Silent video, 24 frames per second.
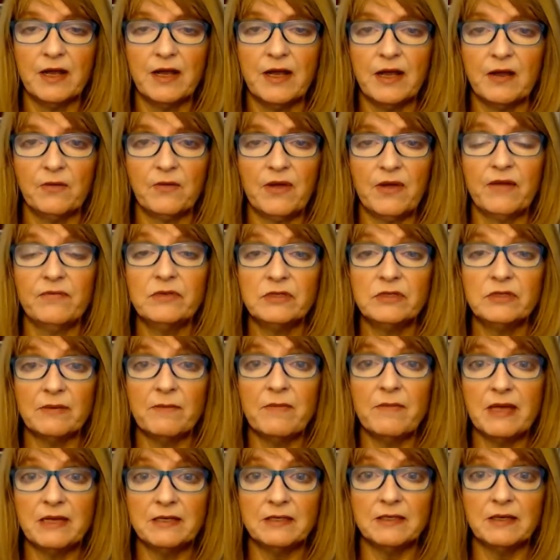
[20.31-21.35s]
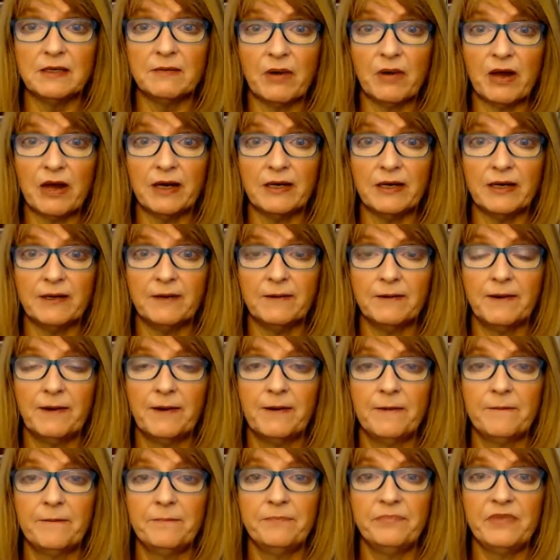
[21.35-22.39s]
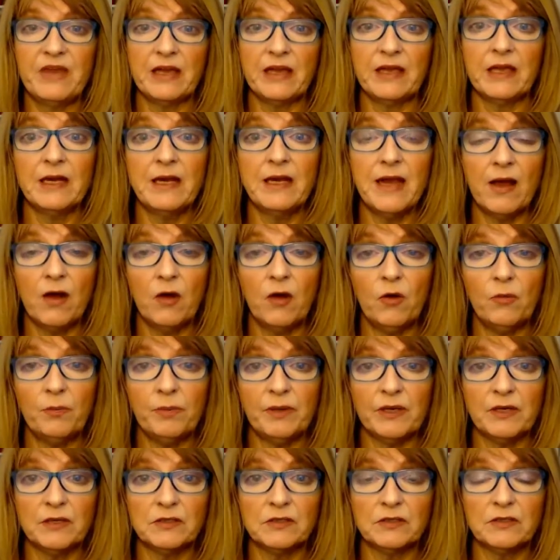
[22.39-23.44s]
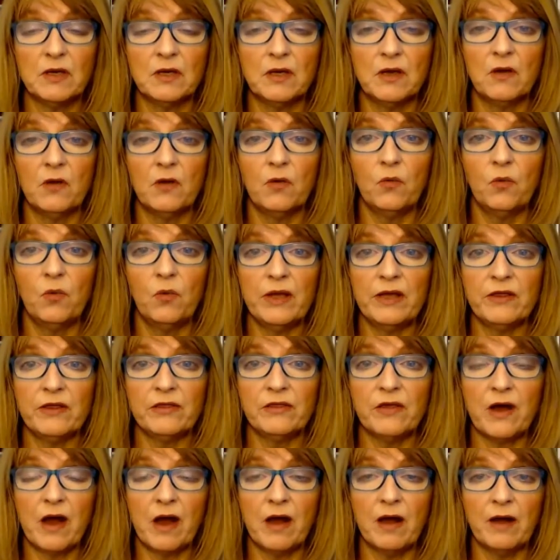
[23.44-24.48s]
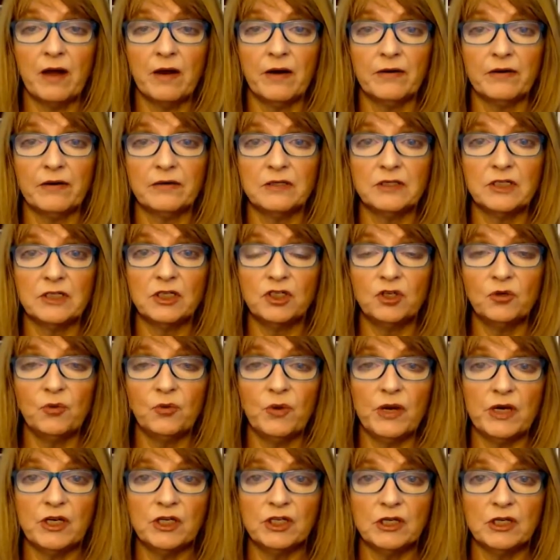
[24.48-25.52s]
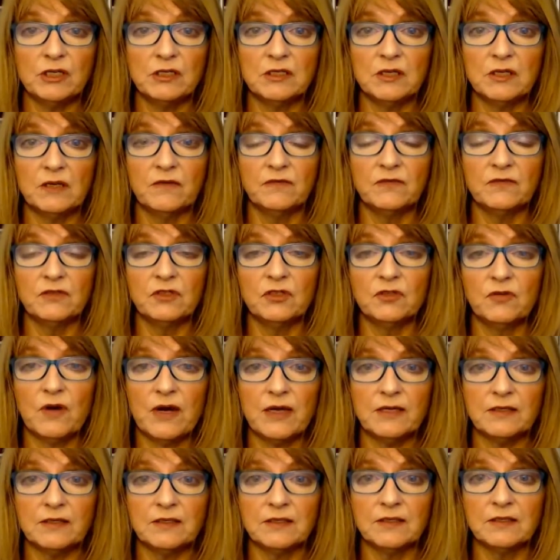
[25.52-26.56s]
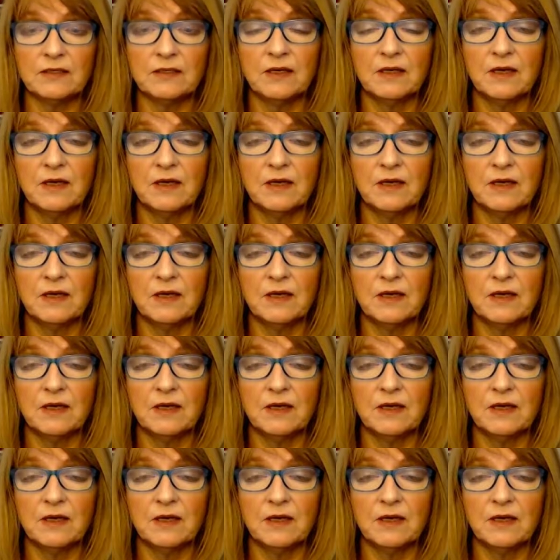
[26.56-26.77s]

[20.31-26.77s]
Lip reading: and we have this amazing body that can help us with our situations of stress